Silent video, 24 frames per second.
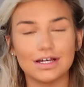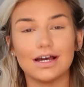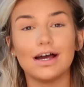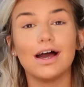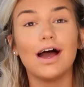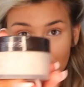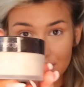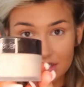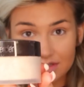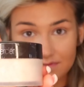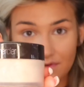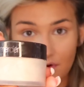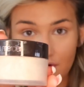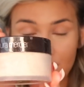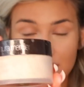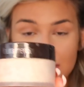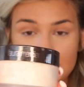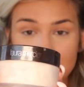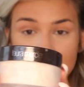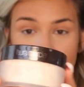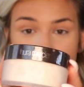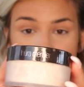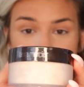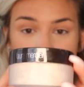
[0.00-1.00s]
I got this for
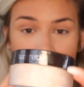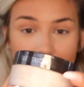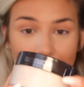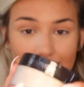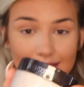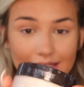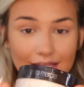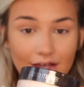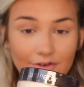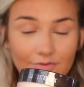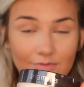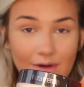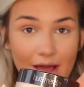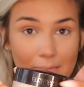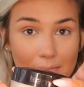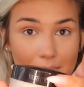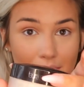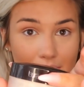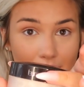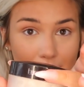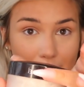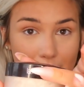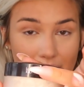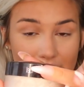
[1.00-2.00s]
Christmas kindly off my
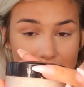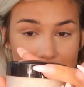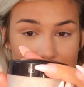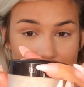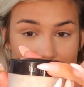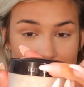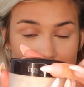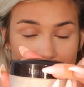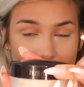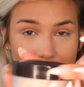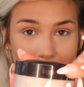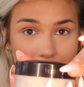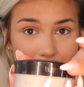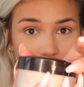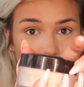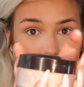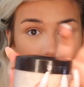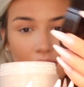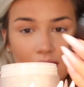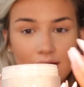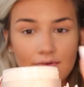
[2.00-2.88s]
mum and dad.